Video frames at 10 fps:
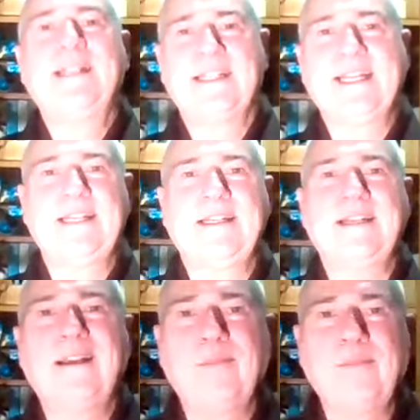
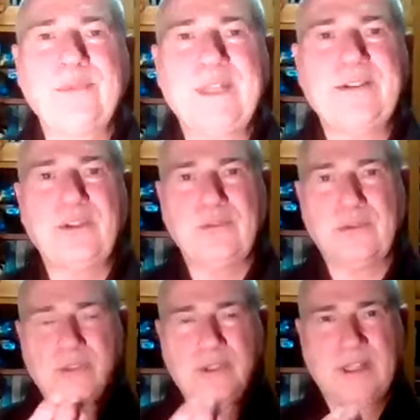Then you
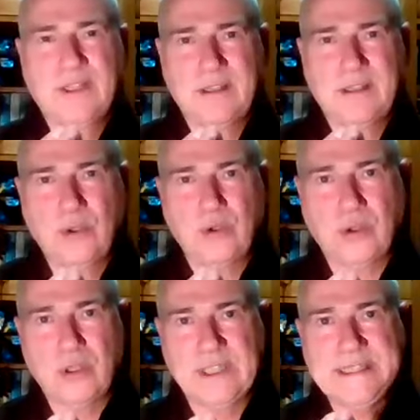
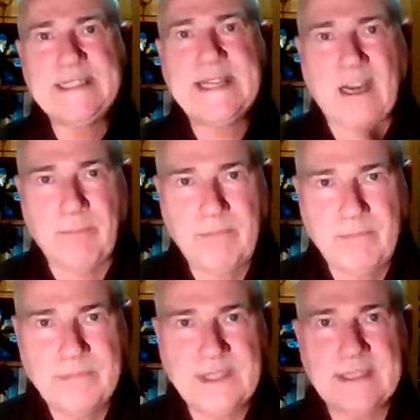your yidam
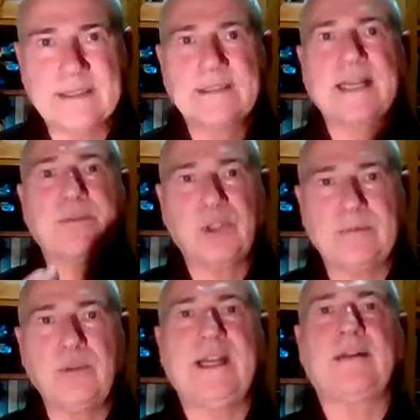is
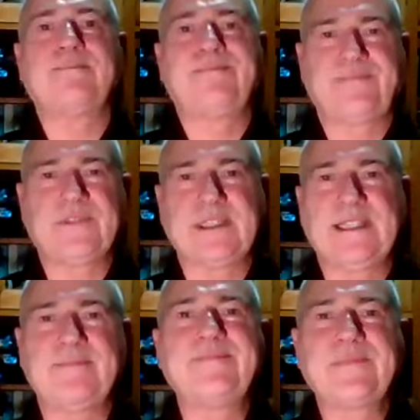Sakyamuni Buddha, okay?